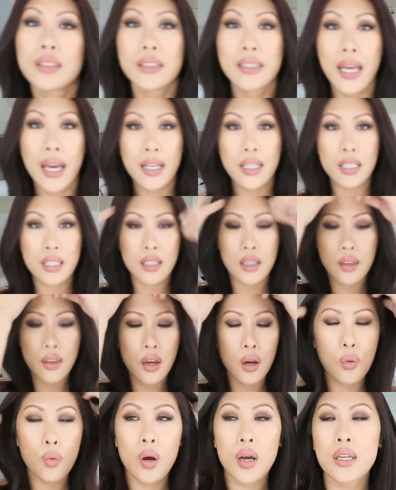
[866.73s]
Next,
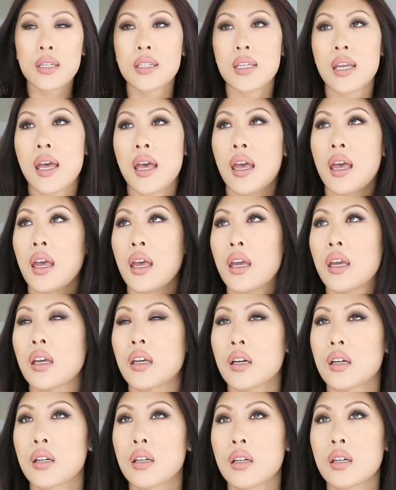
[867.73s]
there was
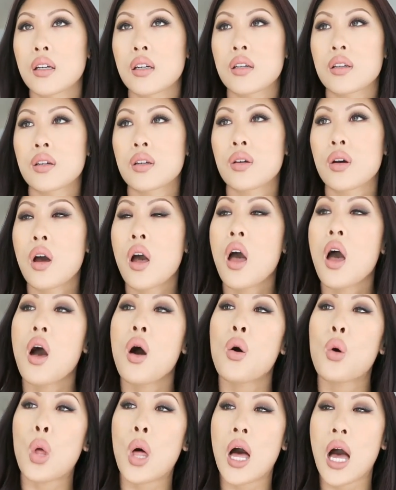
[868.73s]
a,
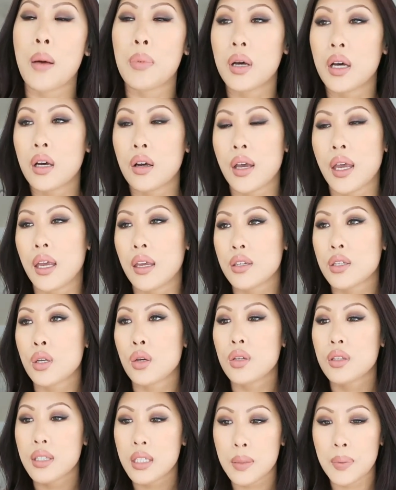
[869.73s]
well, how about, okay,
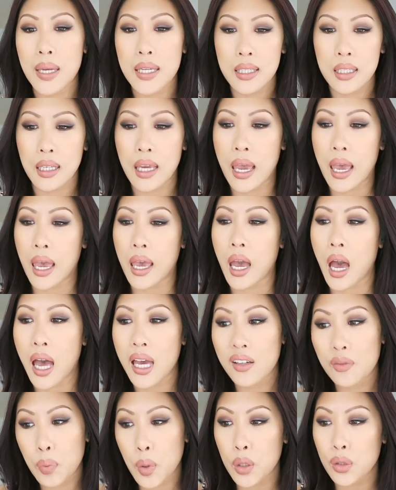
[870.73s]
so in Space NK, I
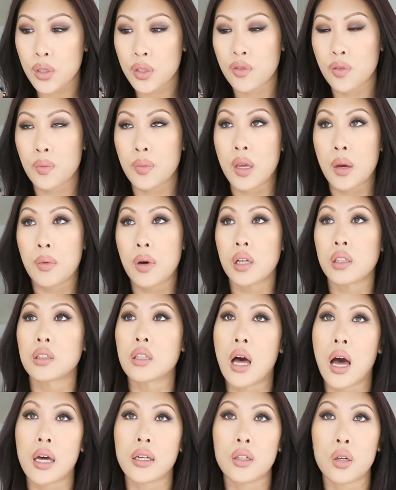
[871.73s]
have purchased from them a
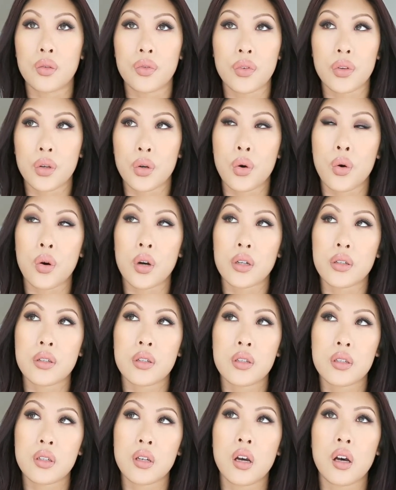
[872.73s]
lot over the
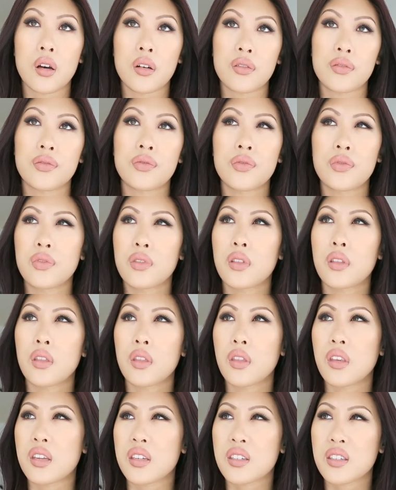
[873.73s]
course of
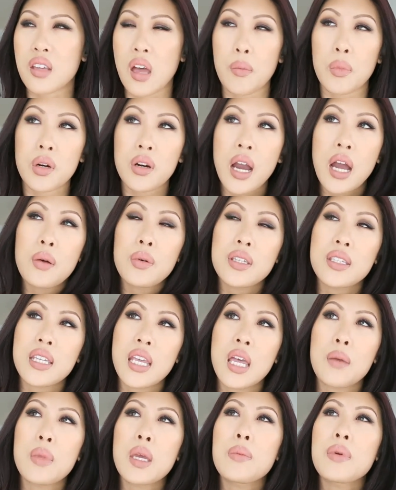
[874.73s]
this summer, I would
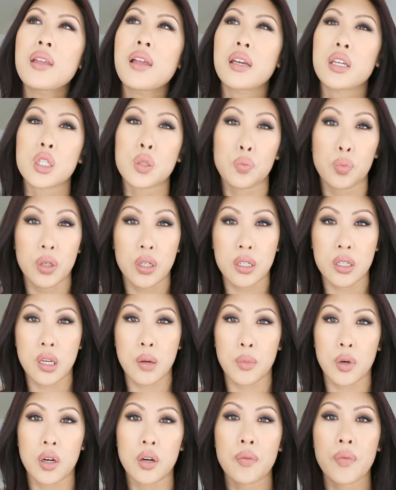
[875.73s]
say, maybe like spring,
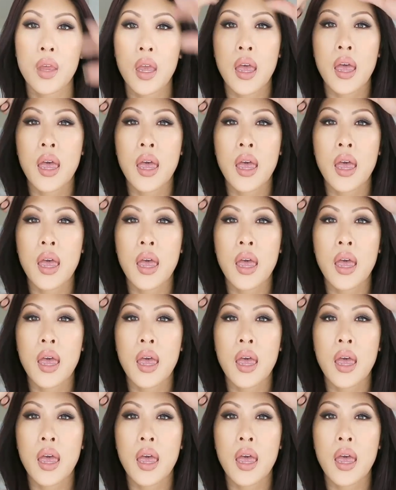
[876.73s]
summer.